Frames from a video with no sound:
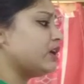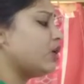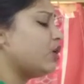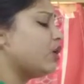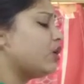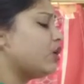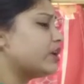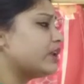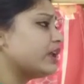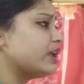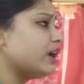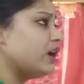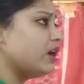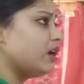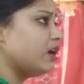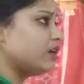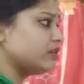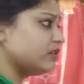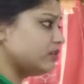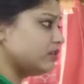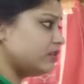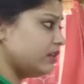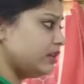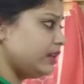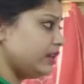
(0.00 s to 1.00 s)
or
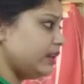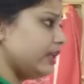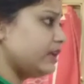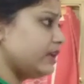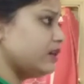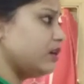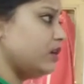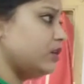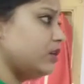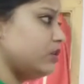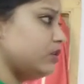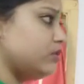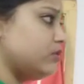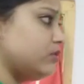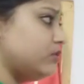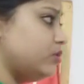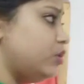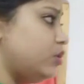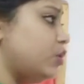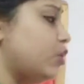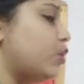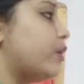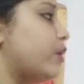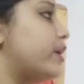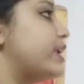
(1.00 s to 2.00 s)

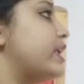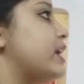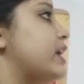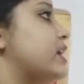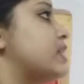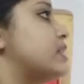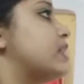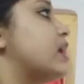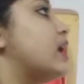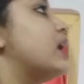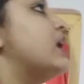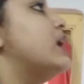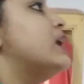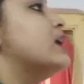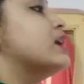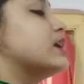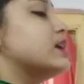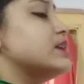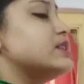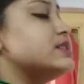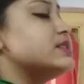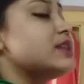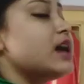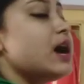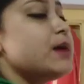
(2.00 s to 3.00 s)
lowering the
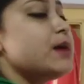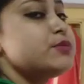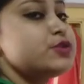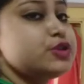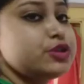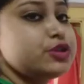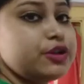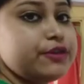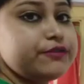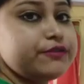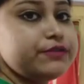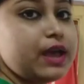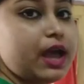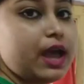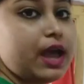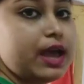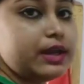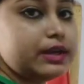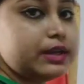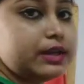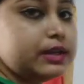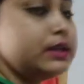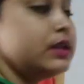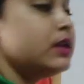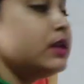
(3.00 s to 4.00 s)
consumption of the
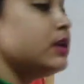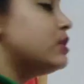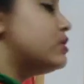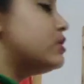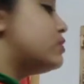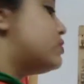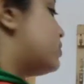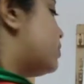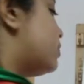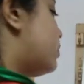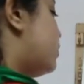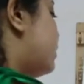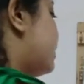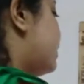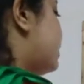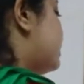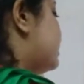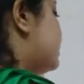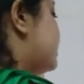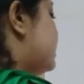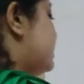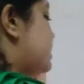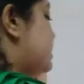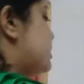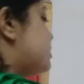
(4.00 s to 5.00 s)
iron, so
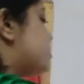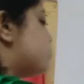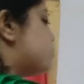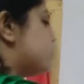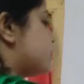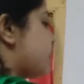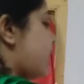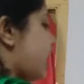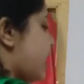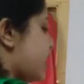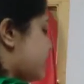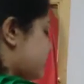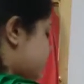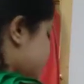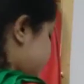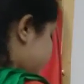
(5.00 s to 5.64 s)
it leads to the iron